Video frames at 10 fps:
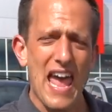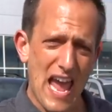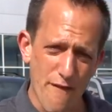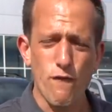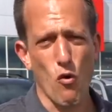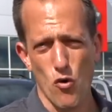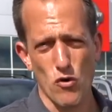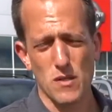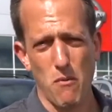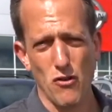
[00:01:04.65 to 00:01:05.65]
a
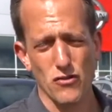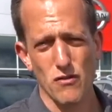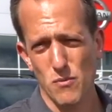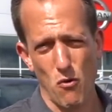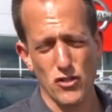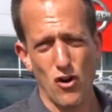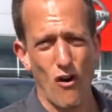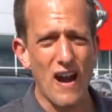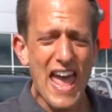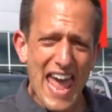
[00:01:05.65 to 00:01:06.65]
four-door sports
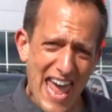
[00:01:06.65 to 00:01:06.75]
car,